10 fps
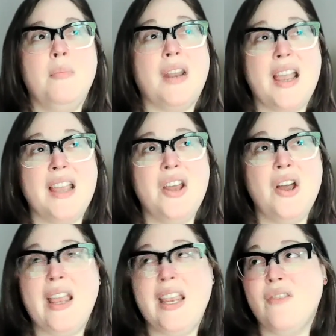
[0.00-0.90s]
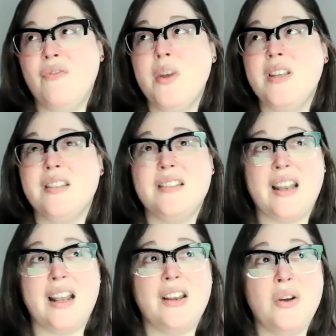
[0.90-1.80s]
but I know I hear
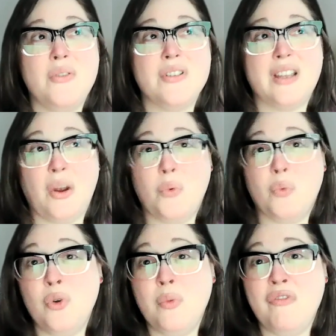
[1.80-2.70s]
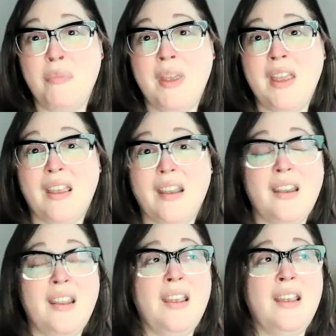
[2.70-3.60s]
voices and I know there's like a room of
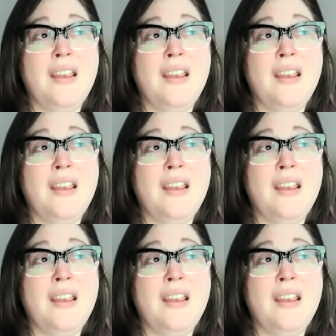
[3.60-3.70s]
men,